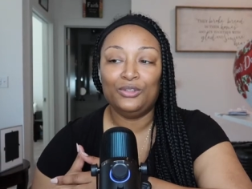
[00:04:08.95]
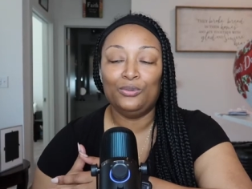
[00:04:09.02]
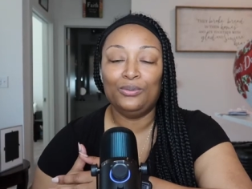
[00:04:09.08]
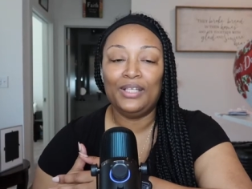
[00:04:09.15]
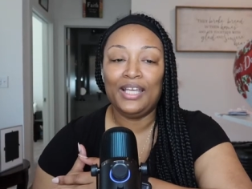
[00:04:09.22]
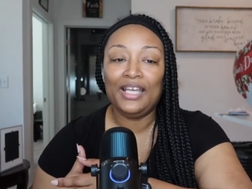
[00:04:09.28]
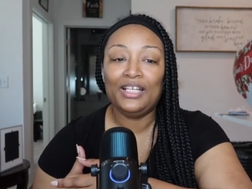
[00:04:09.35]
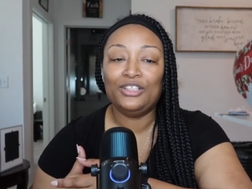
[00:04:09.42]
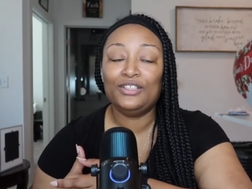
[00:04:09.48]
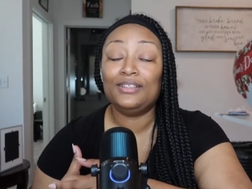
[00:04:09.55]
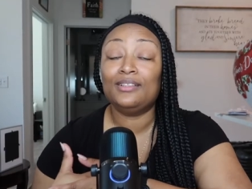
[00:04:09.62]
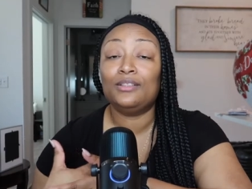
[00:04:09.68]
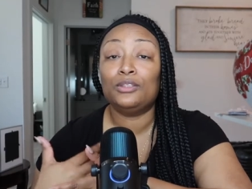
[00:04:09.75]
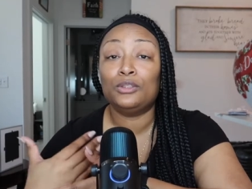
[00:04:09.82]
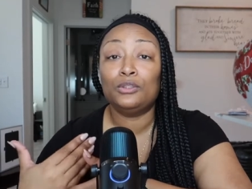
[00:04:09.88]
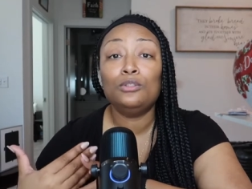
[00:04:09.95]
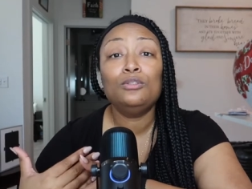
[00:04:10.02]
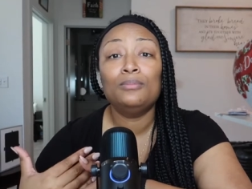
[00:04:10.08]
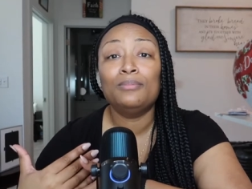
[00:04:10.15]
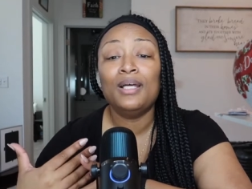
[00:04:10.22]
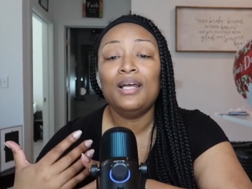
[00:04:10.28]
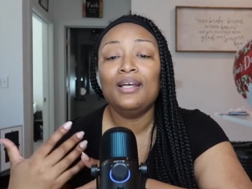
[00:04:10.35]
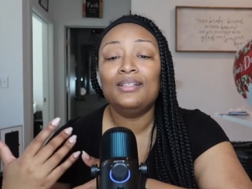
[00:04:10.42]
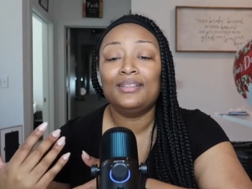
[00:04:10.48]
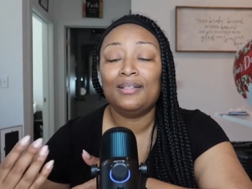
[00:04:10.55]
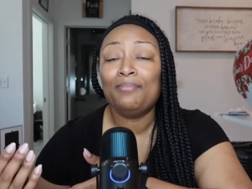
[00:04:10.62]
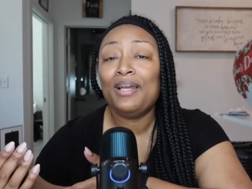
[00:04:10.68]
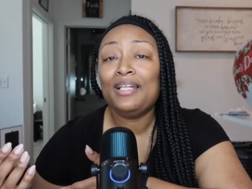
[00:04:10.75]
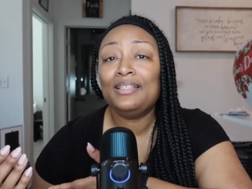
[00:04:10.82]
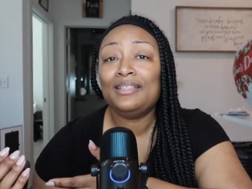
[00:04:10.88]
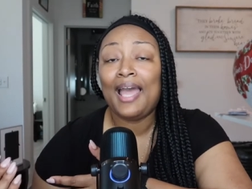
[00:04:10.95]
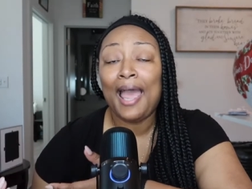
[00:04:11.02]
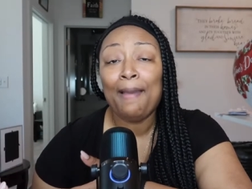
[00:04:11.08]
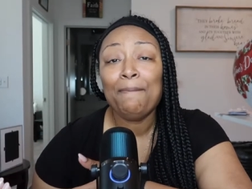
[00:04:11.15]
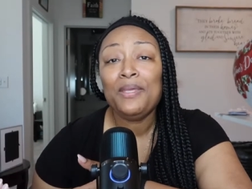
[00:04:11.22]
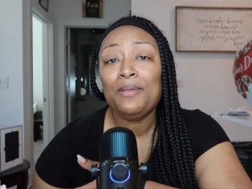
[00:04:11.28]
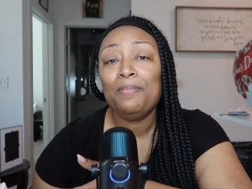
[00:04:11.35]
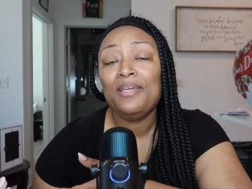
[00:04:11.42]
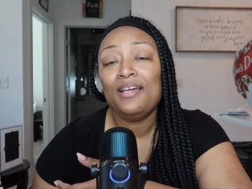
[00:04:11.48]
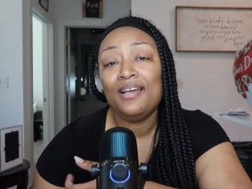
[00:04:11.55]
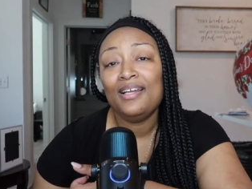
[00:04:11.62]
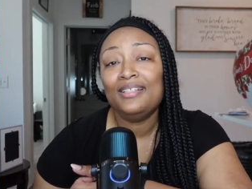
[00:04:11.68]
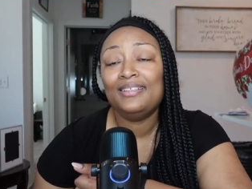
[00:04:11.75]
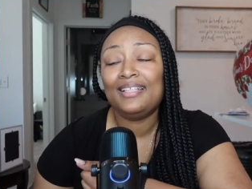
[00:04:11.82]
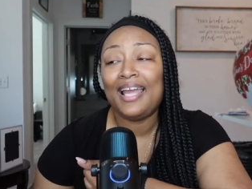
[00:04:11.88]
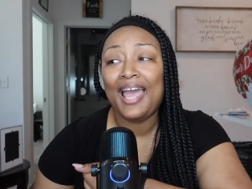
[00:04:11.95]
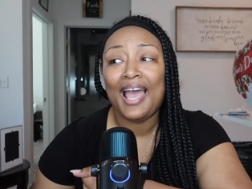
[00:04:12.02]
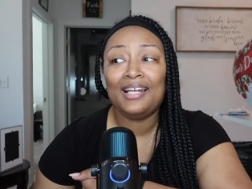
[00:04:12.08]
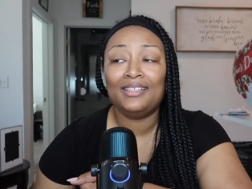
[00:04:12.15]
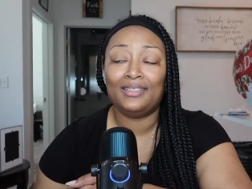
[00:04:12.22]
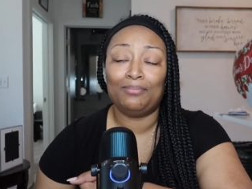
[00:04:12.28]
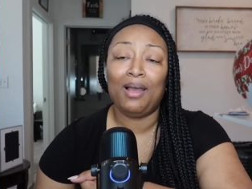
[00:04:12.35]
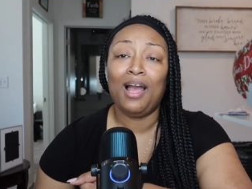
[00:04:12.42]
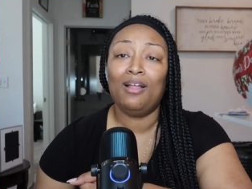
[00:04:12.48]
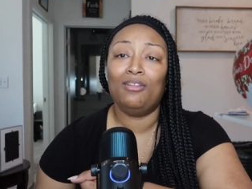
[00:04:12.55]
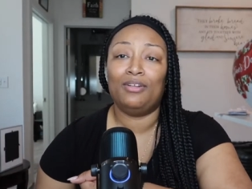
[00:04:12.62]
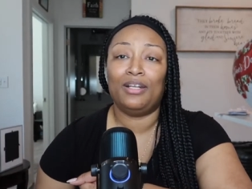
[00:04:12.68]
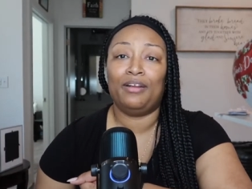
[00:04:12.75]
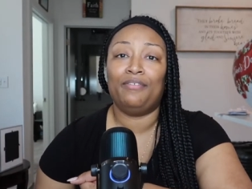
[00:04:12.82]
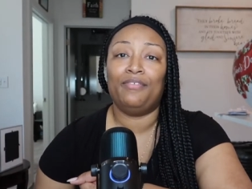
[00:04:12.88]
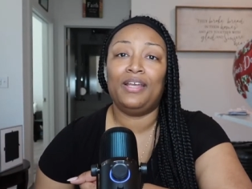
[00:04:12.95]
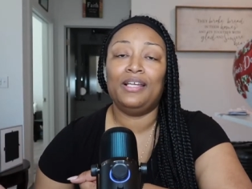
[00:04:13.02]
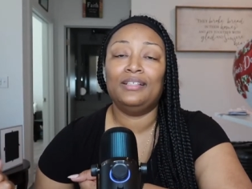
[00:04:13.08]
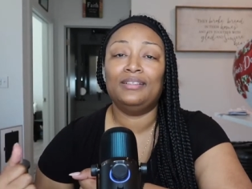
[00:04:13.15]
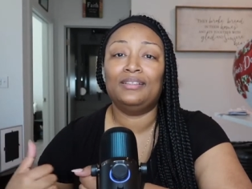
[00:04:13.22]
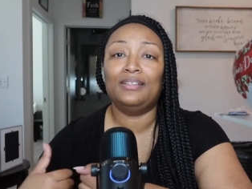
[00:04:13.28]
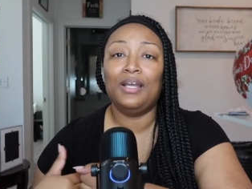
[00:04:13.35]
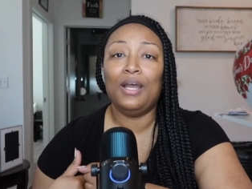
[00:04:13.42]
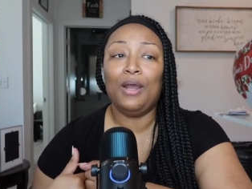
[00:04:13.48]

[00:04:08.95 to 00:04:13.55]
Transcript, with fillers: You can't just assume somebody's happy because they had a smile on their face